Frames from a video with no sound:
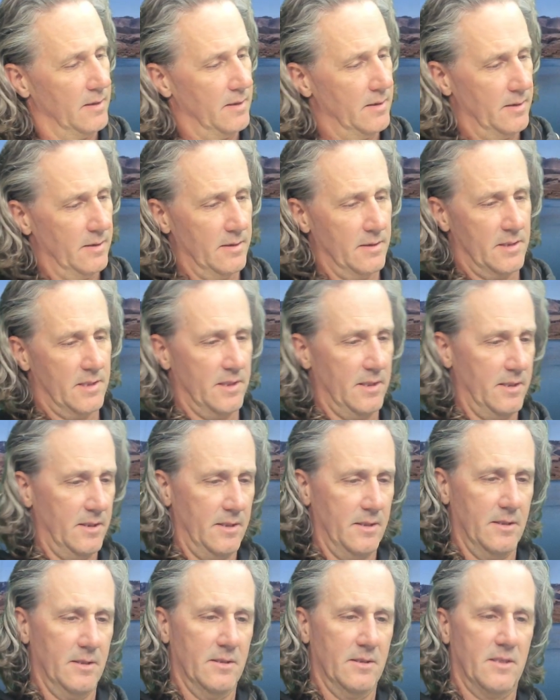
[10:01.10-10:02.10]
Let's see.
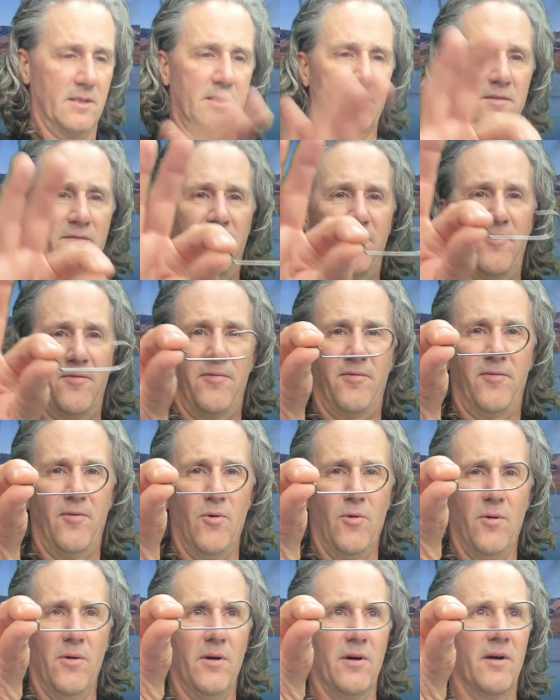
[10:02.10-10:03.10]
Is this a
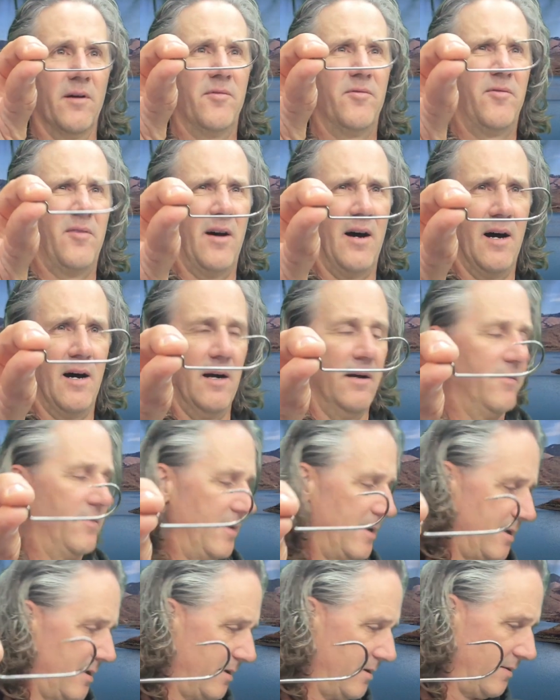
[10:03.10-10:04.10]
4 or a 5.
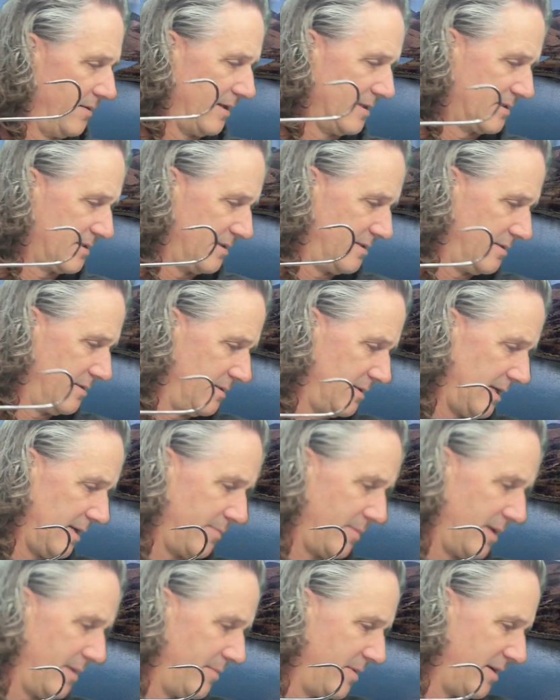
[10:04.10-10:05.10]
I don't know. That
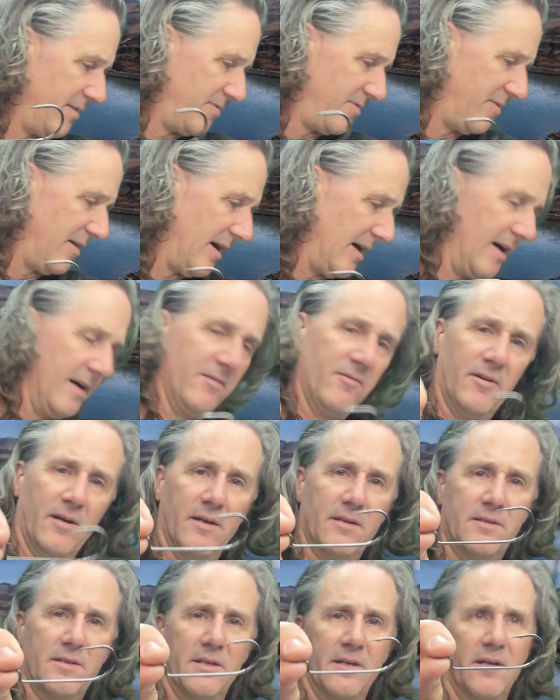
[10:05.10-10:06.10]
might be a 5
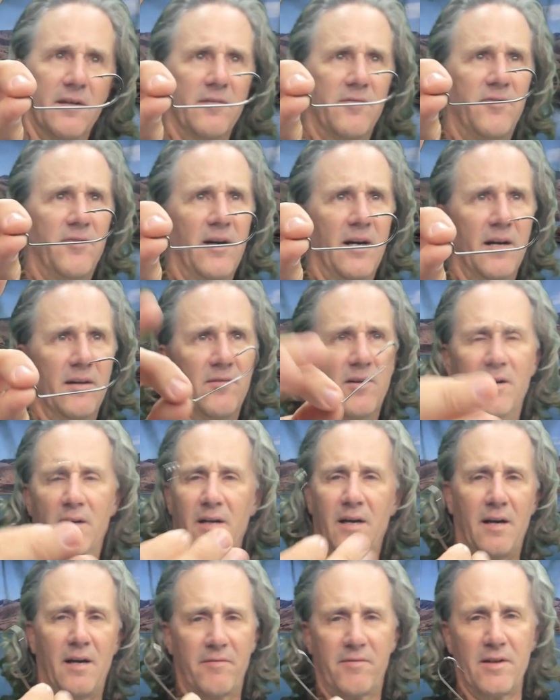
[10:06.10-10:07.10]
right there. A 5.
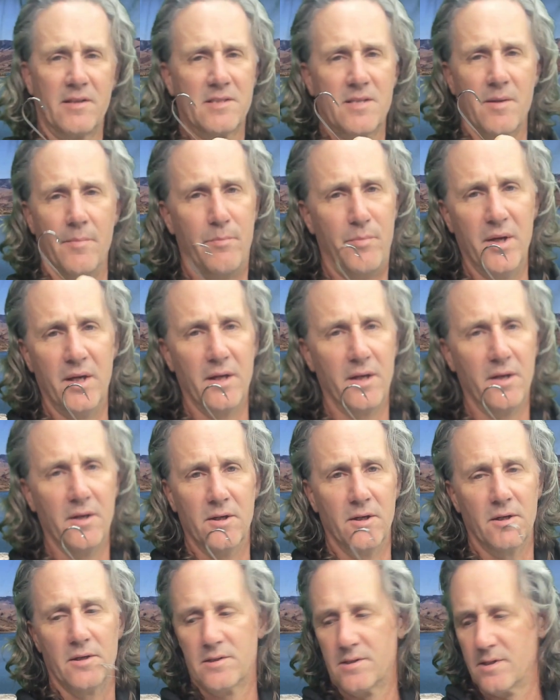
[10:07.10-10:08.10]
I've got some big
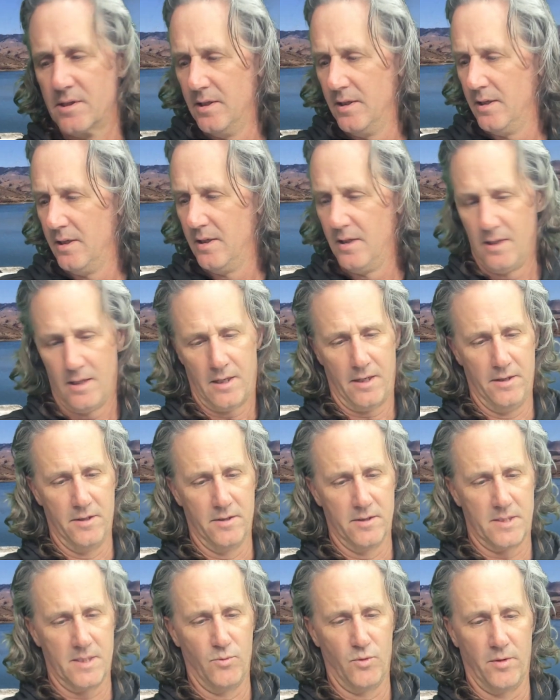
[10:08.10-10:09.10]
hooks. I use
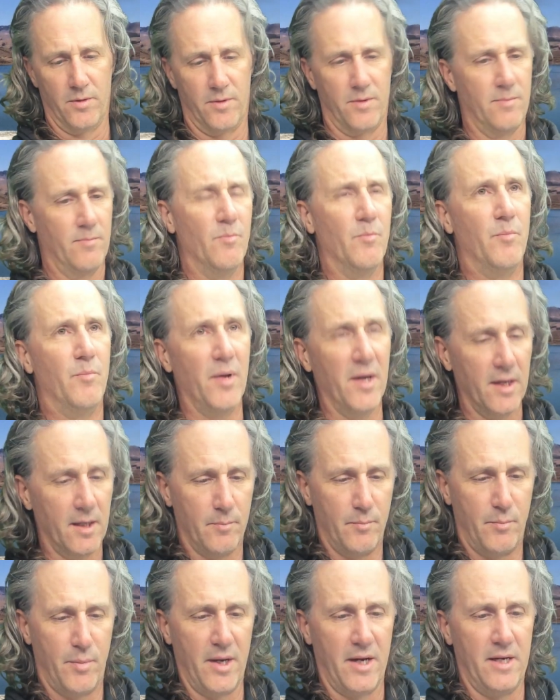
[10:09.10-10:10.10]
them with
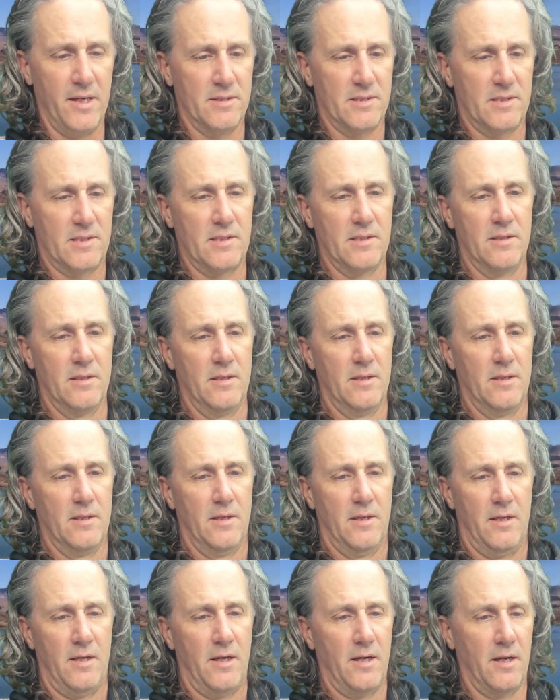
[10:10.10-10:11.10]
big baits,
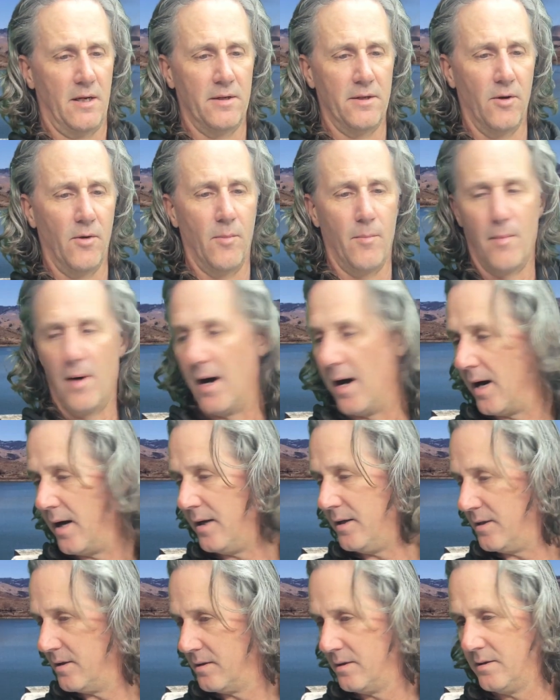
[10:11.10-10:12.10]
and I don't
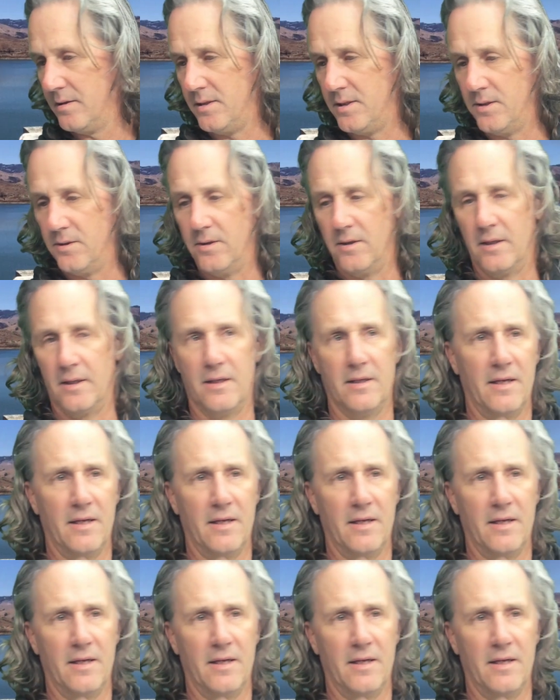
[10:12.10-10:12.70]
mind doing it.